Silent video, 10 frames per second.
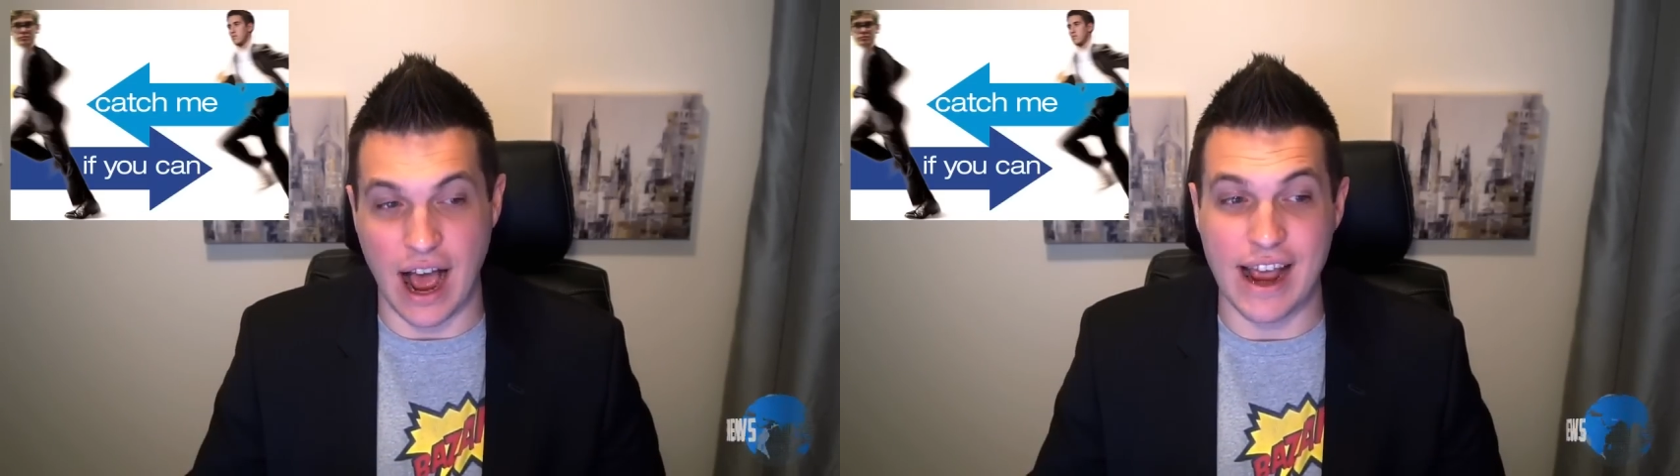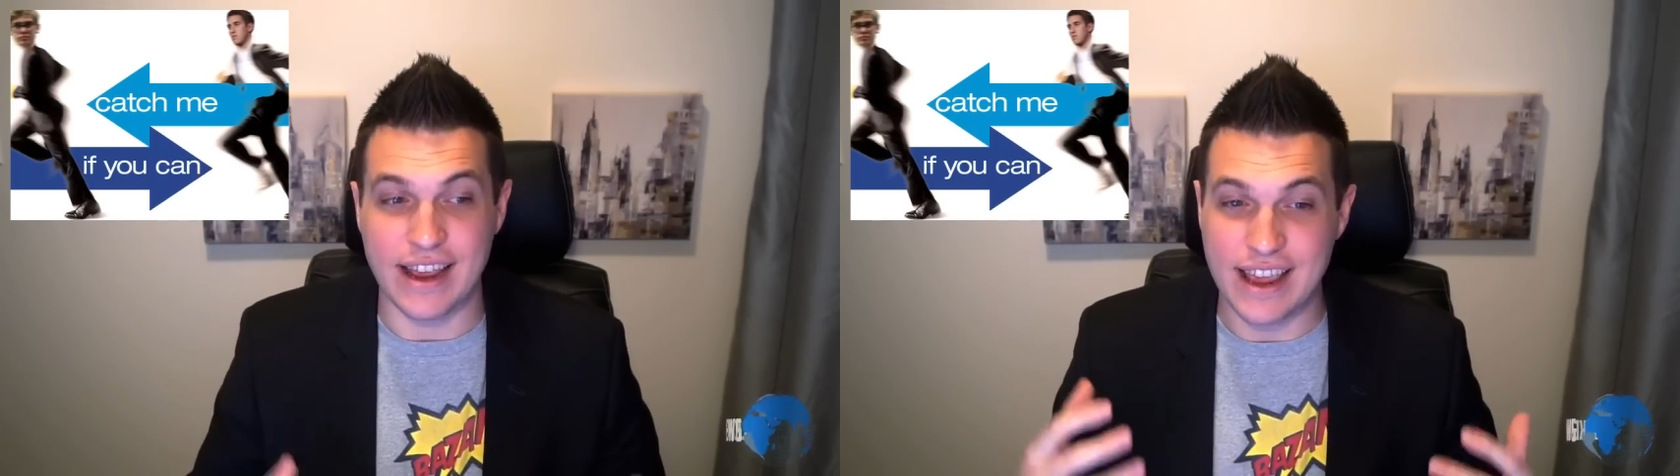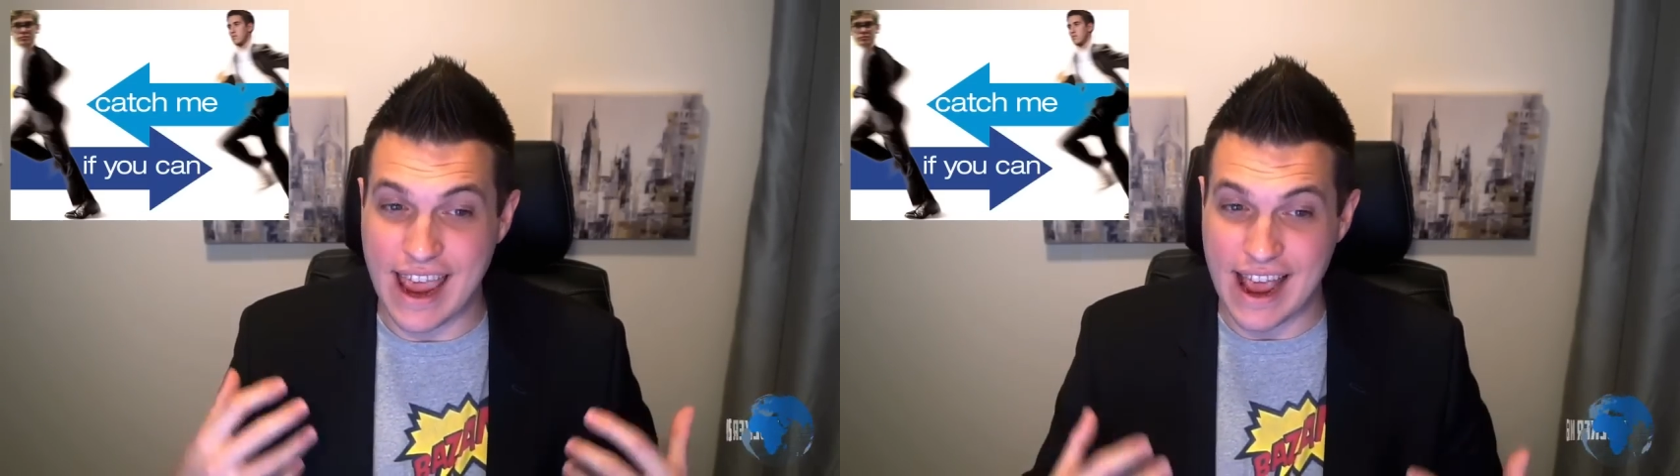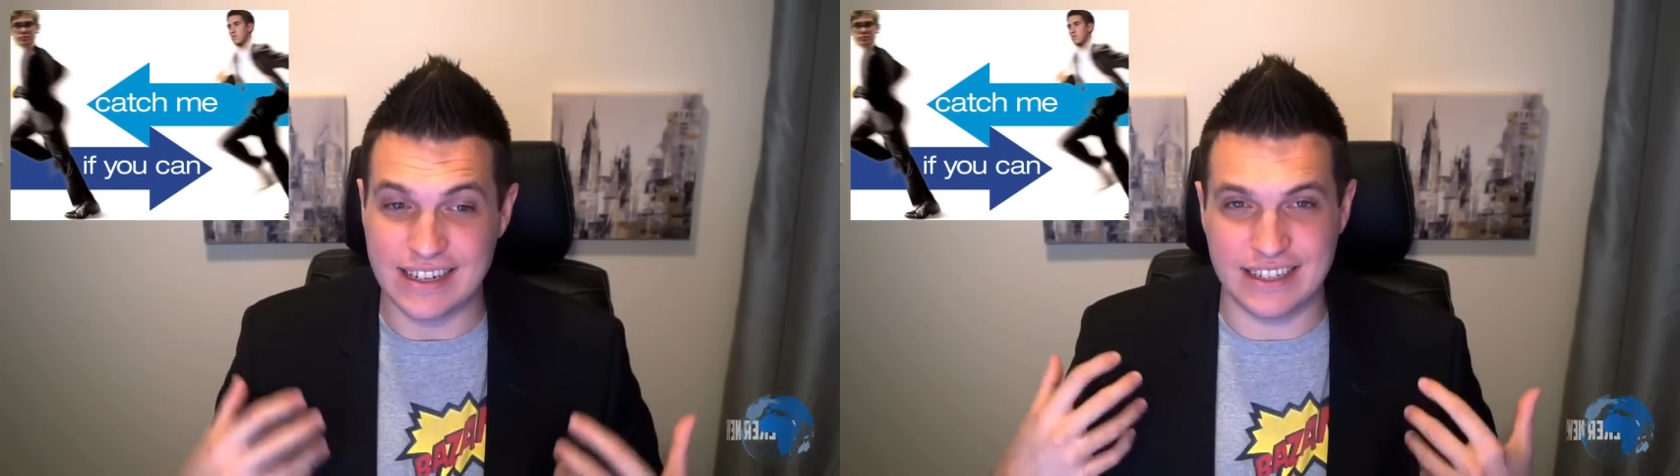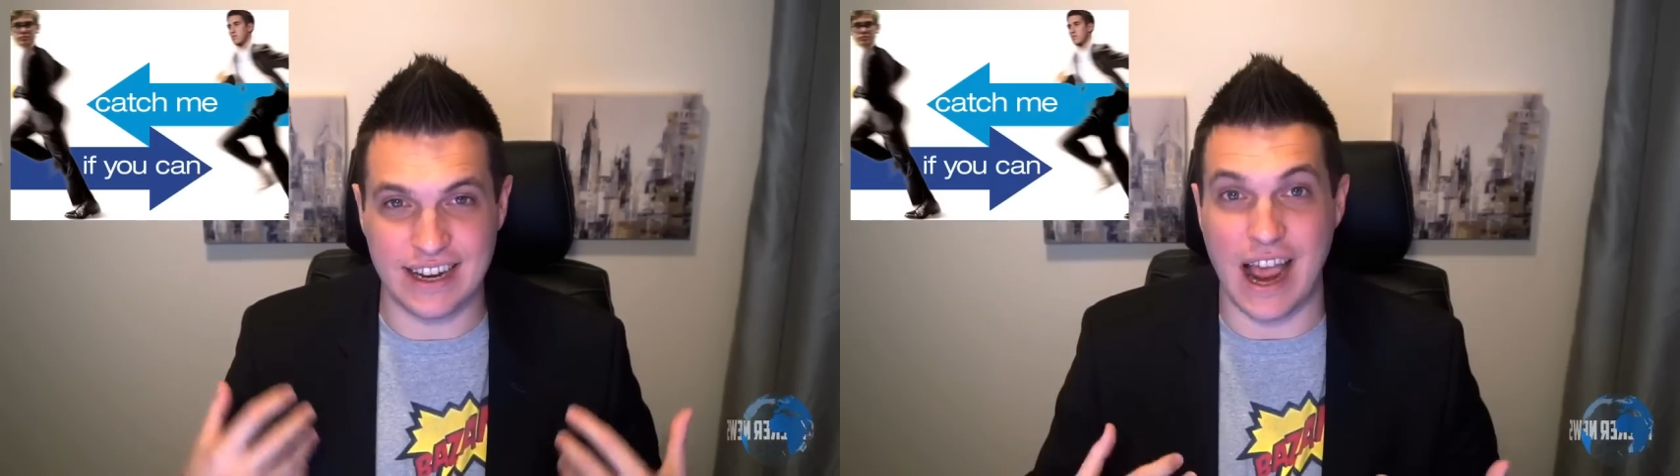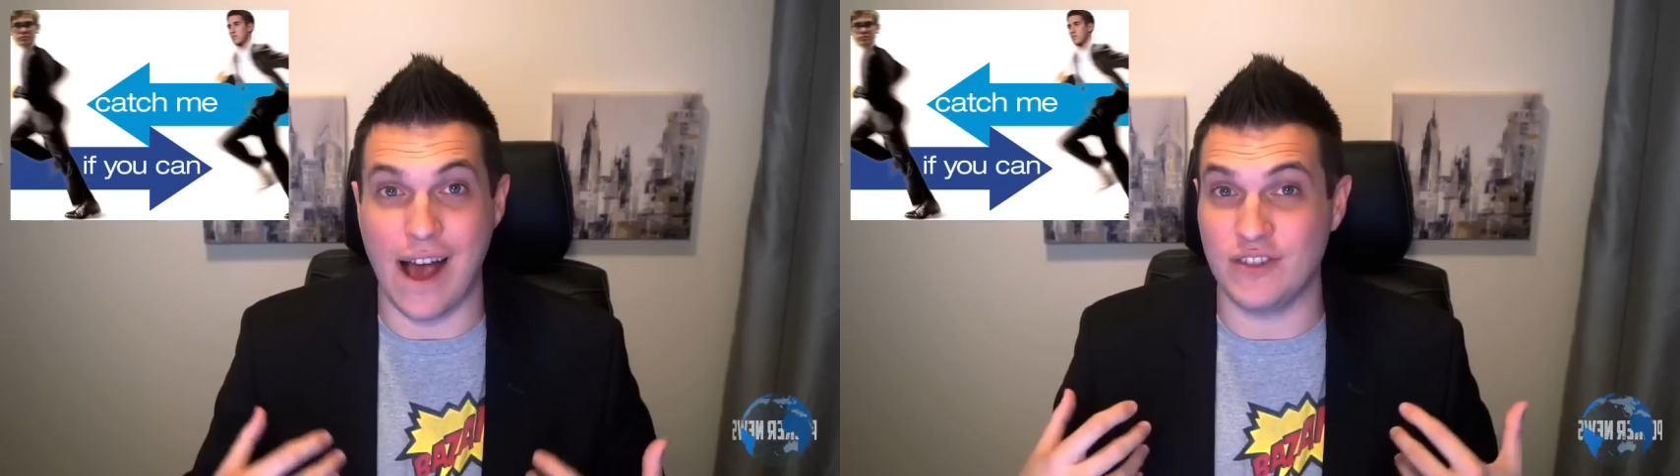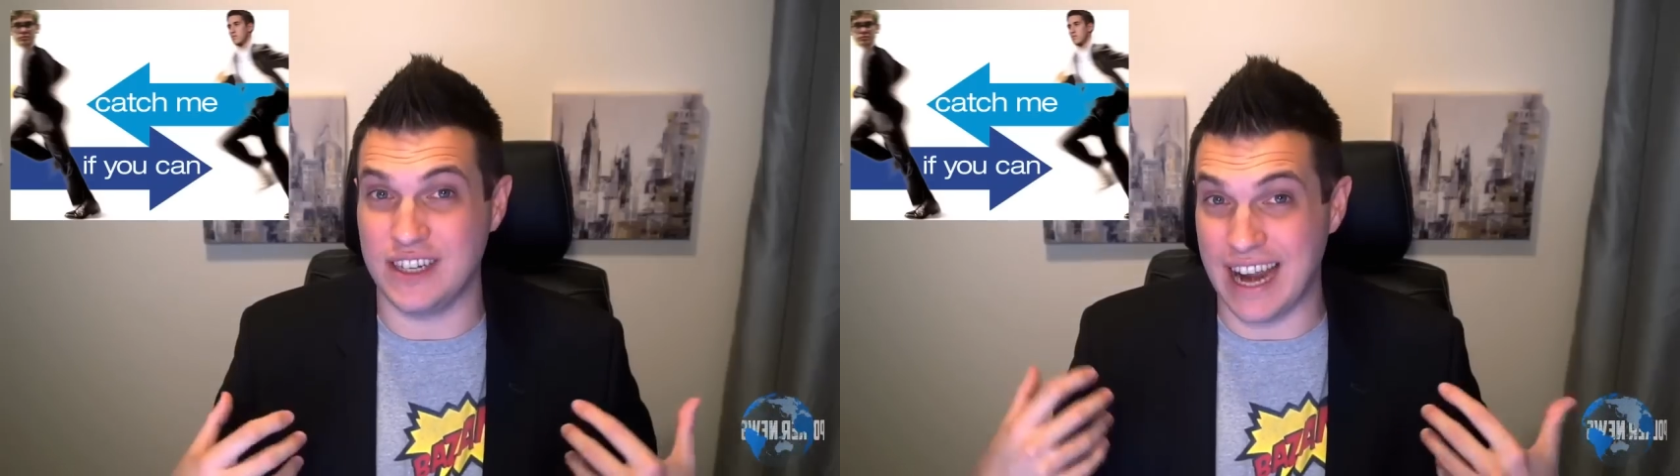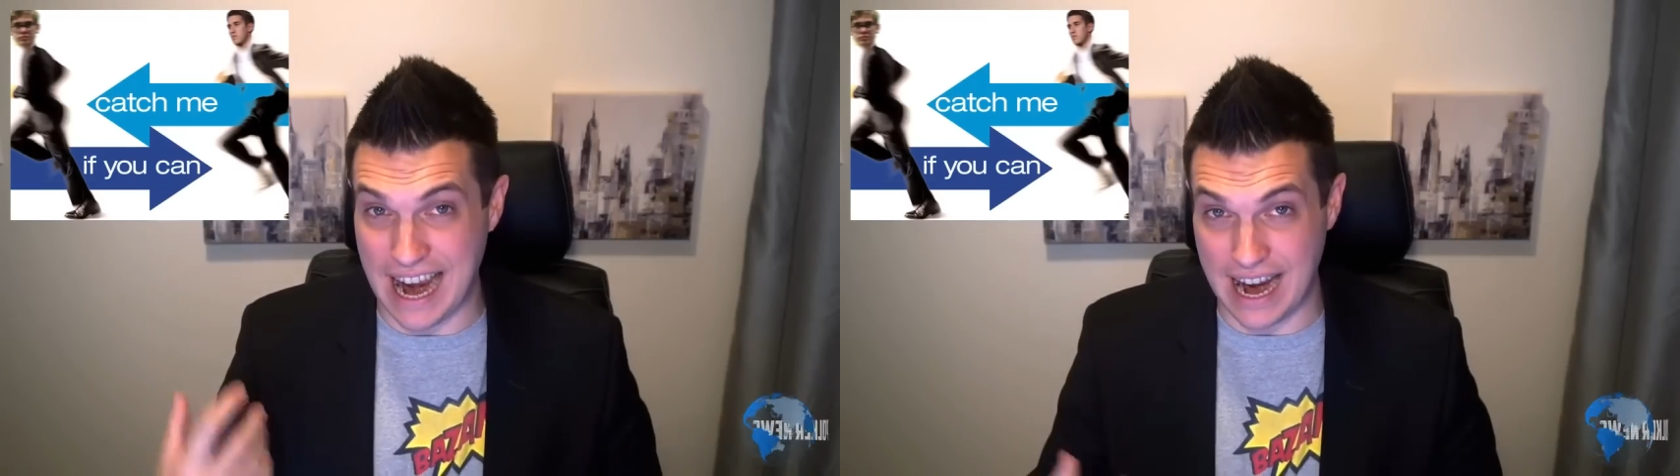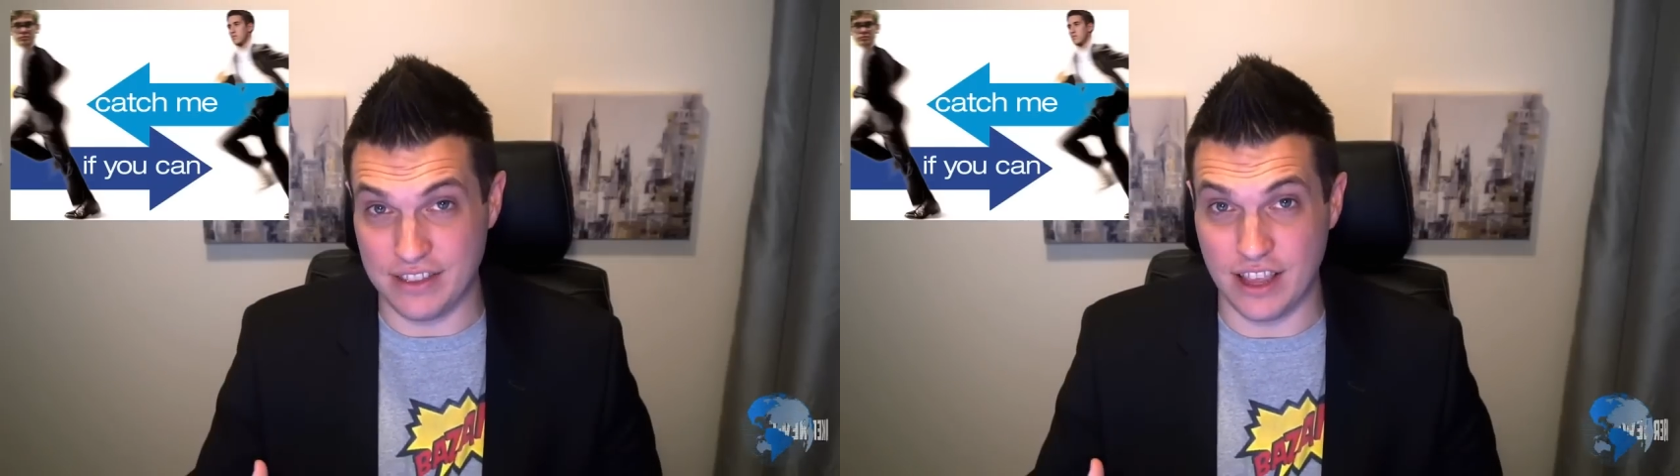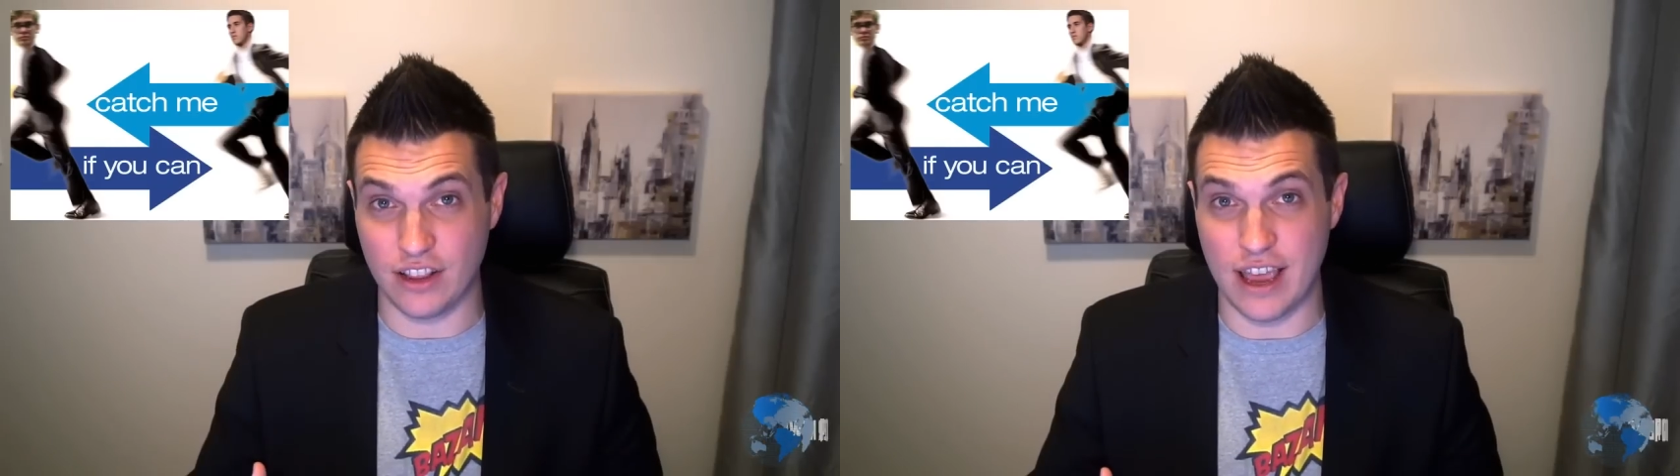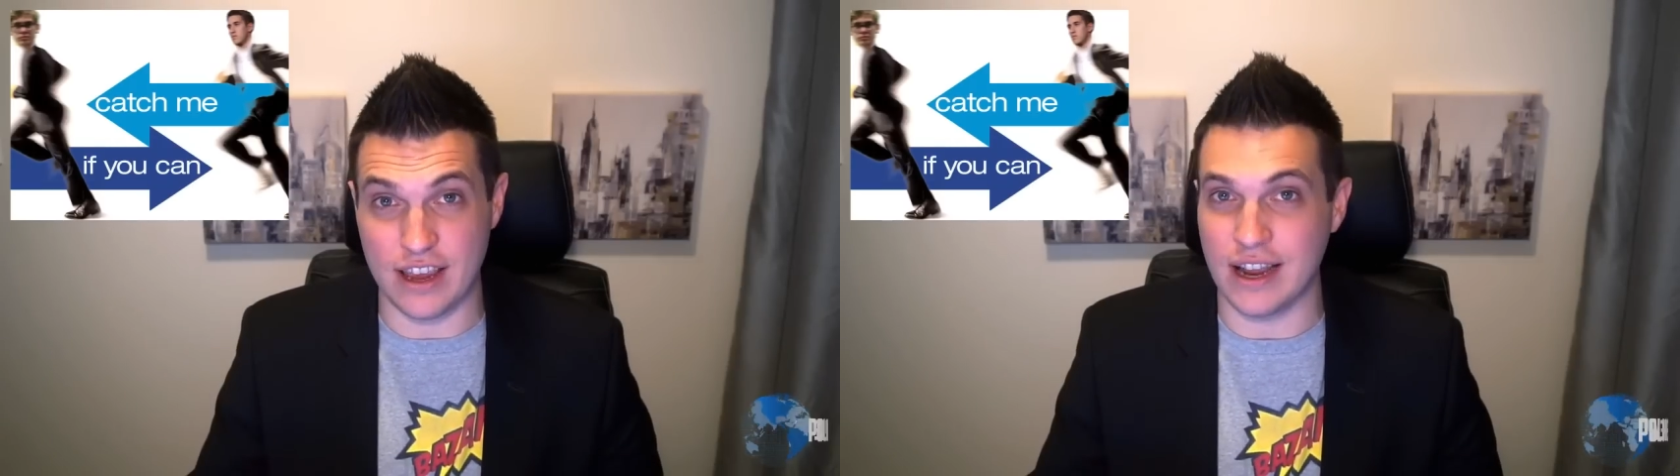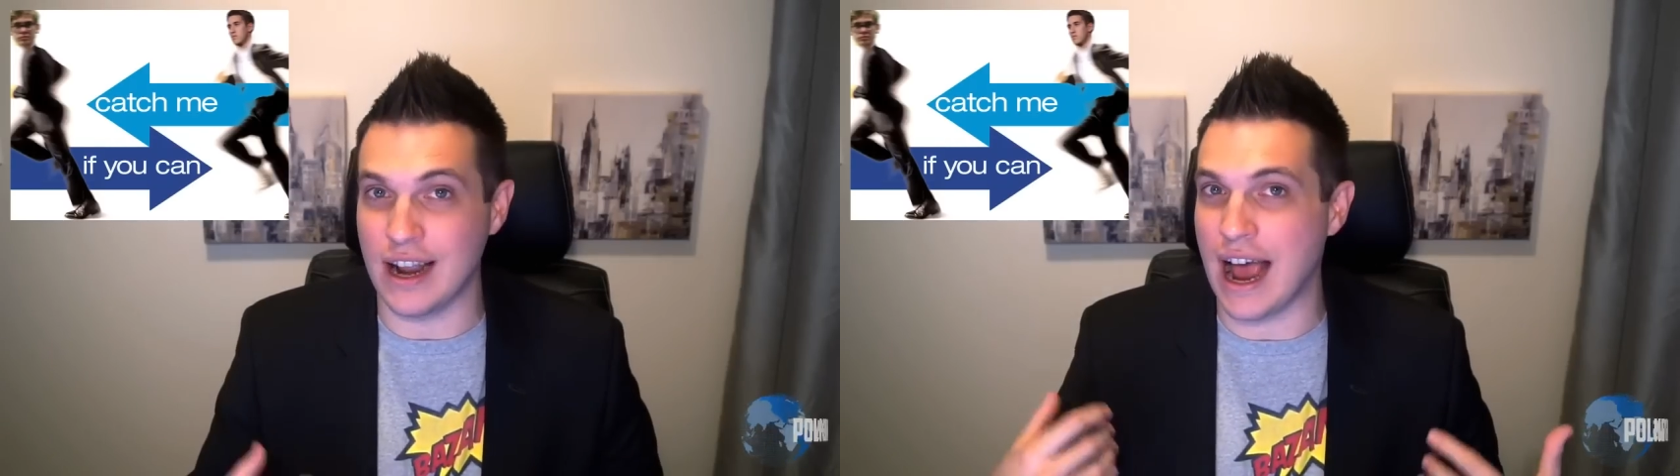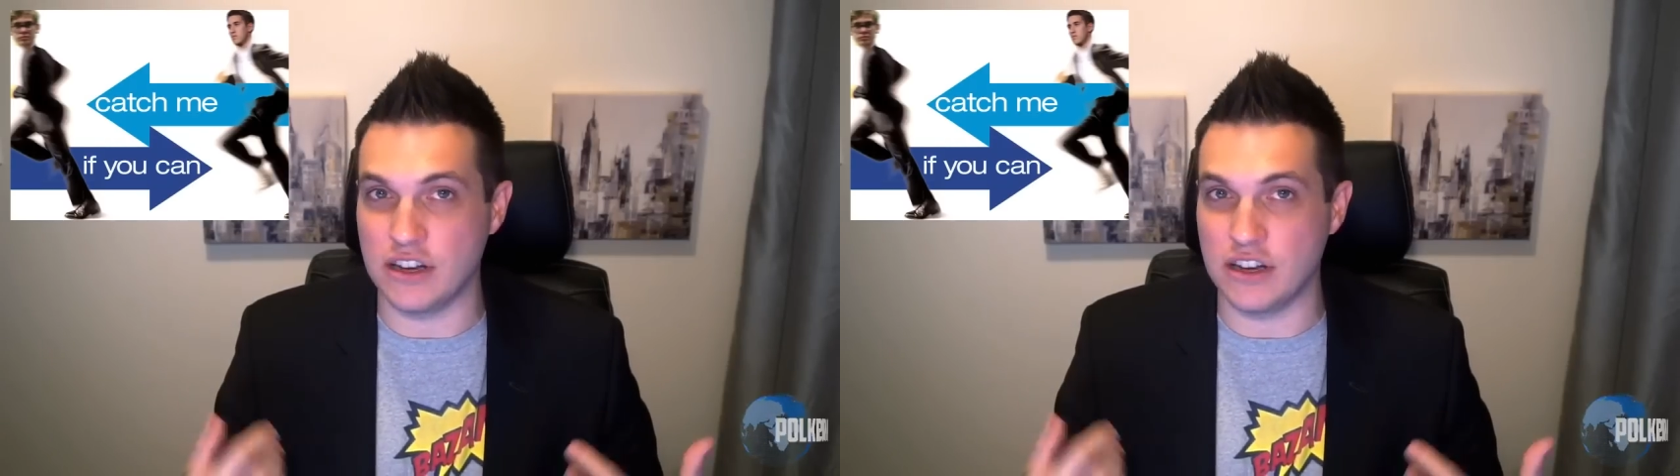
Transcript: I can't say I've seen anything like it.